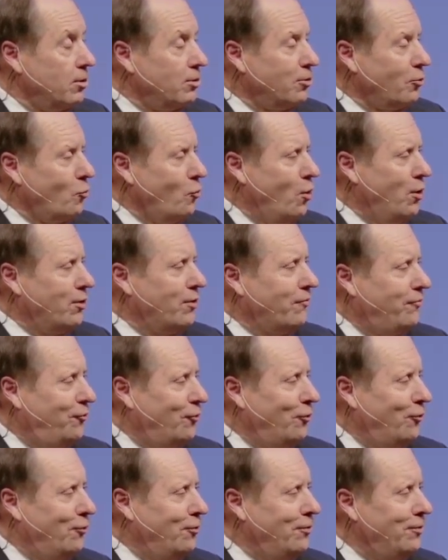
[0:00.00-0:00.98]
The
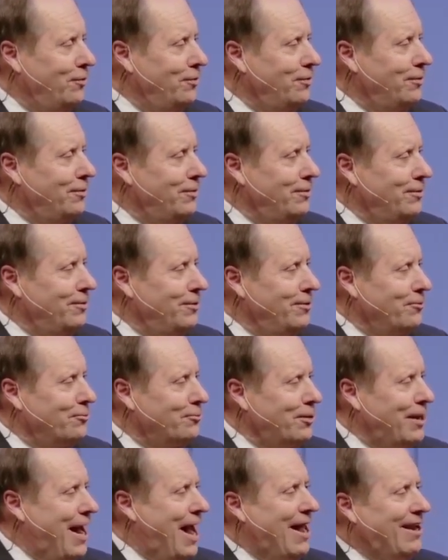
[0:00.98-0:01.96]
wonderful
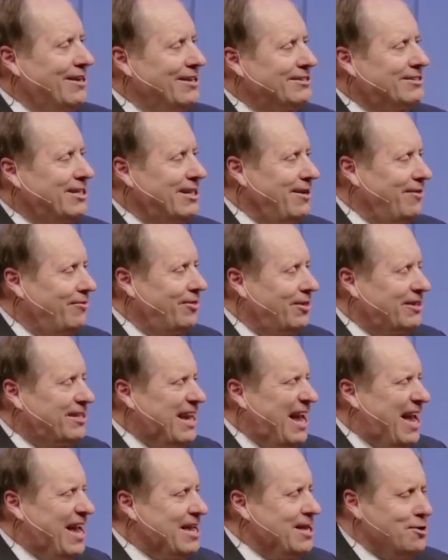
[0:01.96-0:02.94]
reality of the
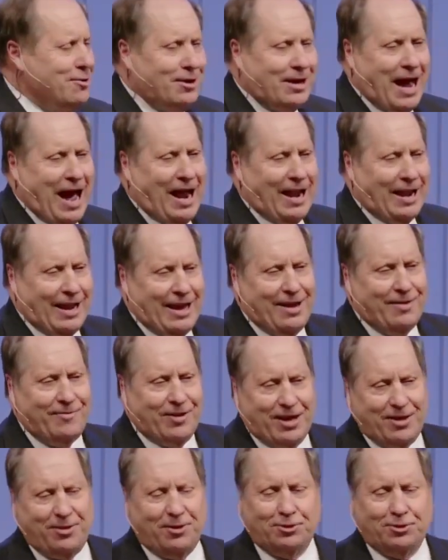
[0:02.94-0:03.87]
day you and I live in,